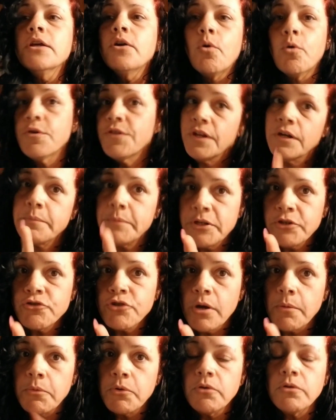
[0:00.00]
Or there'd be
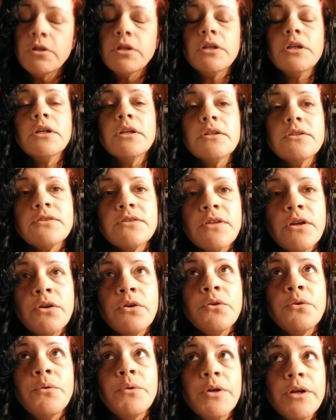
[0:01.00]
trouble.
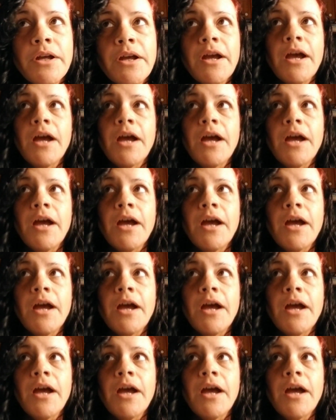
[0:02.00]
So,